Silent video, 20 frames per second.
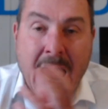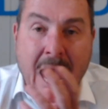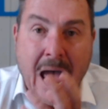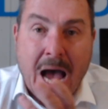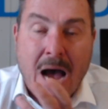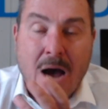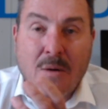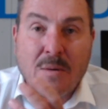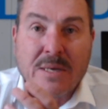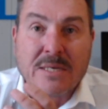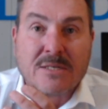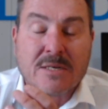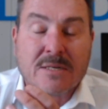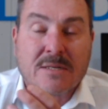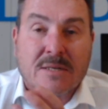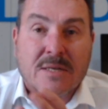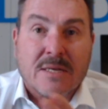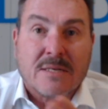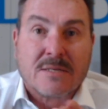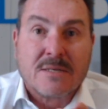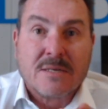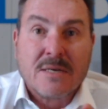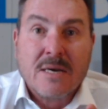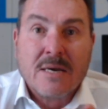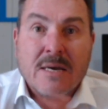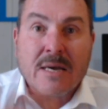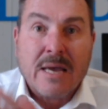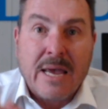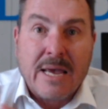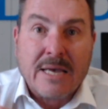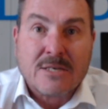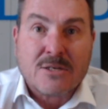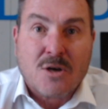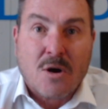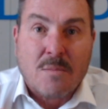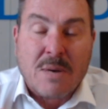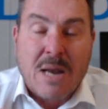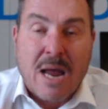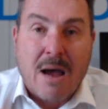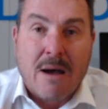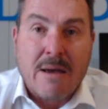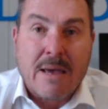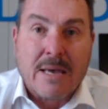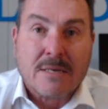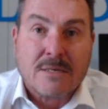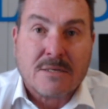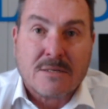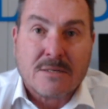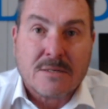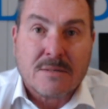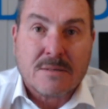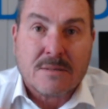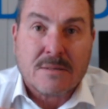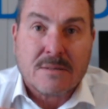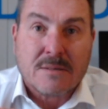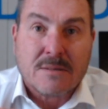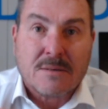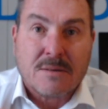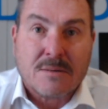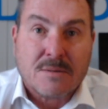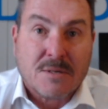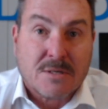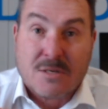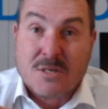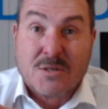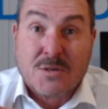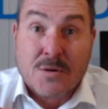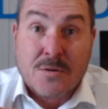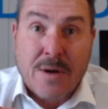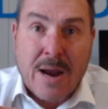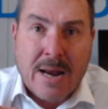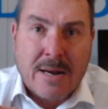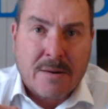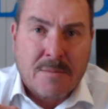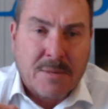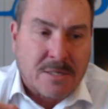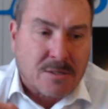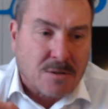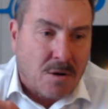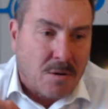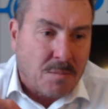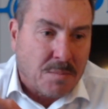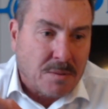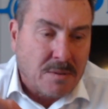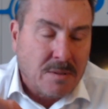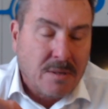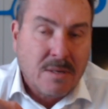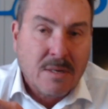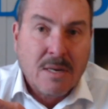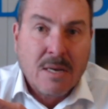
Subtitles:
how is it that Eskom now has, this is a random example,